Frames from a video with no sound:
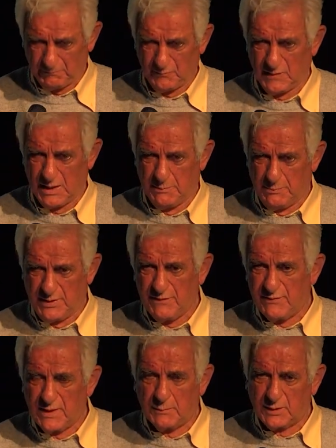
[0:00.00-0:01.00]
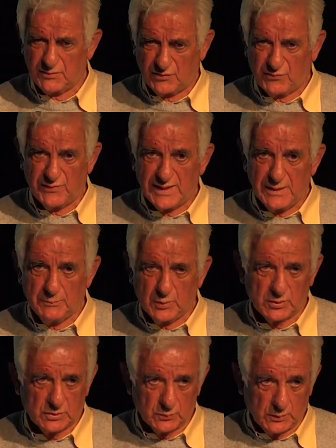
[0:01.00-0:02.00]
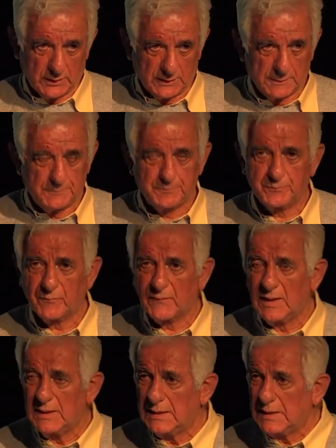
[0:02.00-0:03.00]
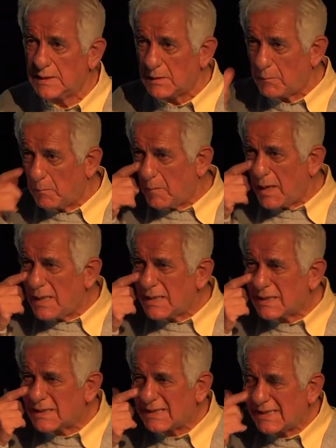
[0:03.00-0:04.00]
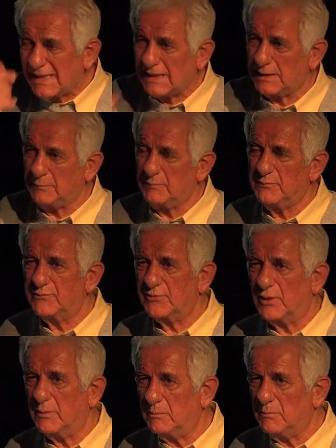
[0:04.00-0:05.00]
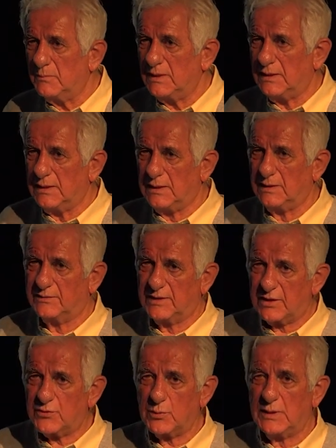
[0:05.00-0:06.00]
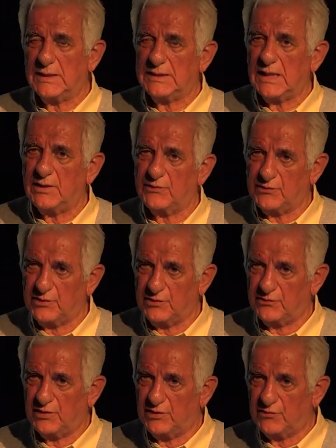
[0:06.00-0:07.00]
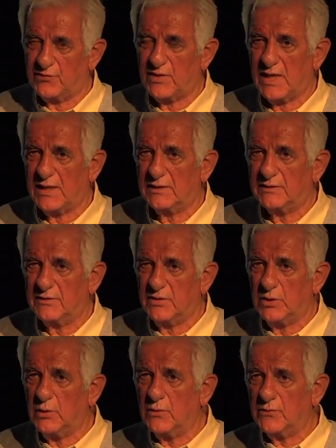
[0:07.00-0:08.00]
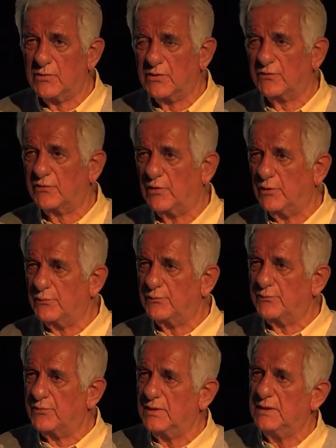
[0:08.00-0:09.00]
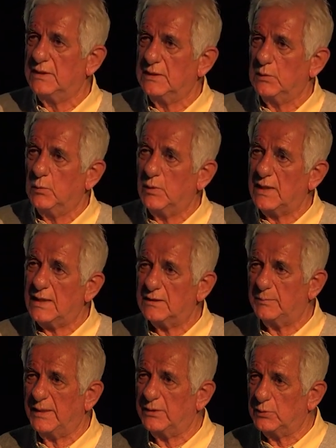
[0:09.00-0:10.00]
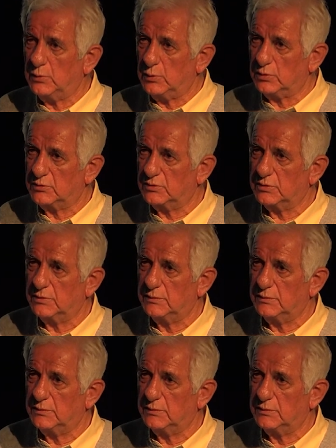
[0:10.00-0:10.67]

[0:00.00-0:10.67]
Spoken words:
briefly about this very important work. My claim from textual analysis is that the authors of Wilayat Beirut,